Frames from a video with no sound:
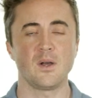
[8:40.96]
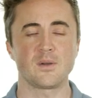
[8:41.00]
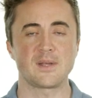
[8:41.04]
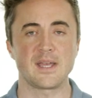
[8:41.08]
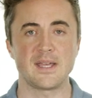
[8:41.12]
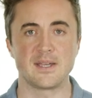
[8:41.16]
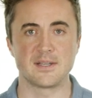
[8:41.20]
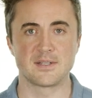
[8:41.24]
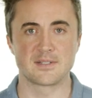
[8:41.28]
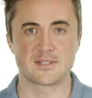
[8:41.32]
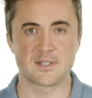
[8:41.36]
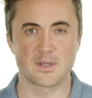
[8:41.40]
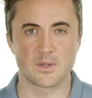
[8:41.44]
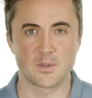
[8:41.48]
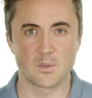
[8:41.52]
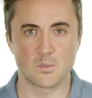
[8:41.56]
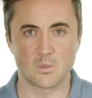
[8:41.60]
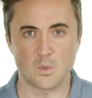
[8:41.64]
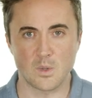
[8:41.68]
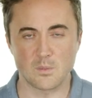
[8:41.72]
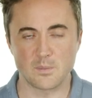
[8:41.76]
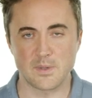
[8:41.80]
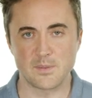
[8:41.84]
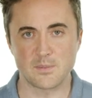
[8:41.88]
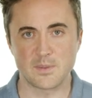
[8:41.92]
Okay, so
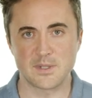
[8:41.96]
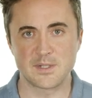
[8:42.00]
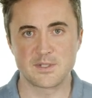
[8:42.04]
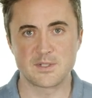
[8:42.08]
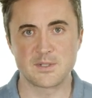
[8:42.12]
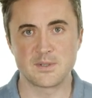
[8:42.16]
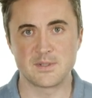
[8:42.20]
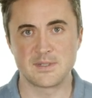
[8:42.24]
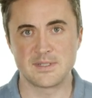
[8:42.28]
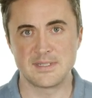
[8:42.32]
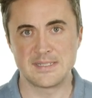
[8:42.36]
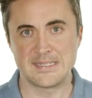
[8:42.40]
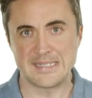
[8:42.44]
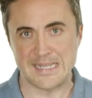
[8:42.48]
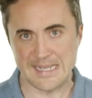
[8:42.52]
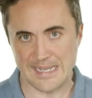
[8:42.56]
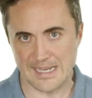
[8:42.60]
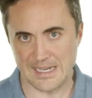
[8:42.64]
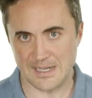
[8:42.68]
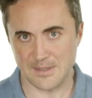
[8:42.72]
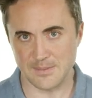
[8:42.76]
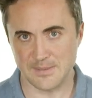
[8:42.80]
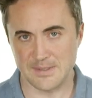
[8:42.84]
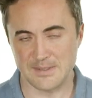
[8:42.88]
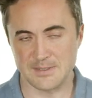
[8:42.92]
what we want to do
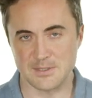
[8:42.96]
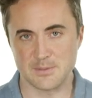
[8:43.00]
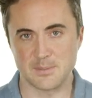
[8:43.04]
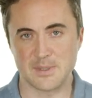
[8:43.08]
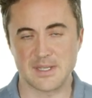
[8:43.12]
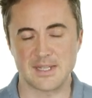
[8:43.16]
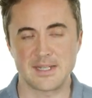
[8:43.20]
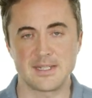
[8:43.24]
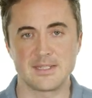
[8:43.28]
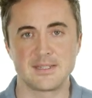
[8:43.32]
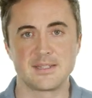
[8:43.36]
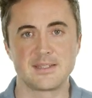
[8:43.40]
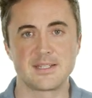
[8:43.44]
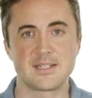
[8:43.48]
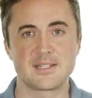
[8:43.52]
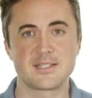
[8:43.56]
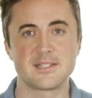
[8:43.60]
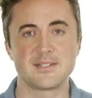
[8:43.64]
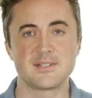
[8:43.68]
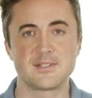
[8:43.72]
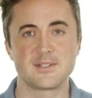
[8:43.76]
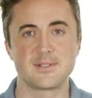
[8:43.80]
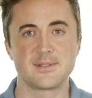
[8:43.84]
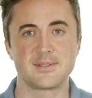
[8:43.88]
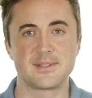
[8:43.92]
now is we're going to
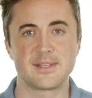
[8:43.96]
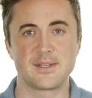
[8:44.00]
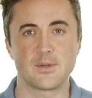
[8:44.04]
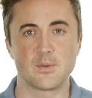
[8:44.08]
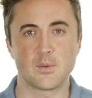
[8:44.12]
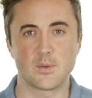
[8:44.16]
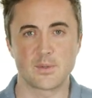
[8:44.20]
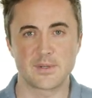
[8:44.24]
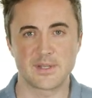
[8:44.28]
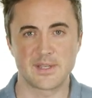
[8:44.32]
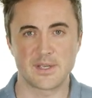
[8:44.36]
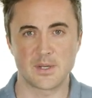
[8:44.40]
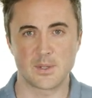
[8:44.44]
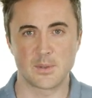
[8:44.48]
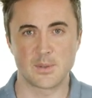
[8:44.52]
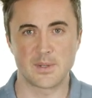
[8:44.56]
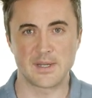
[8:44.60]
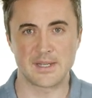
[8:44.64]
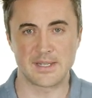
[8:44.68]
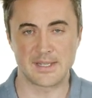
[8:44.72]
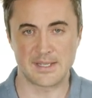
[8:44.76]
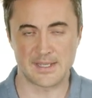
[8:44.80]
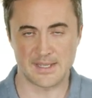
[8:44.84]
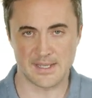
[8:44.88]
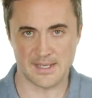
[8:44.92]
listen to the audio
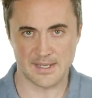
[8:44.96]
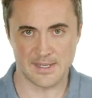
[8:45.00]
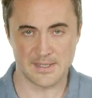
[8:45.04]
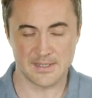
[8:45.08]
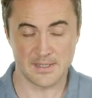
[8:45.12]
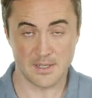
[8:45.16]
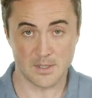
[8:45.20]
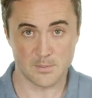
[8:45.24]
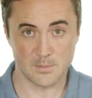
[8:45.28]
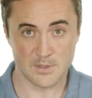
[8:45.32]
again.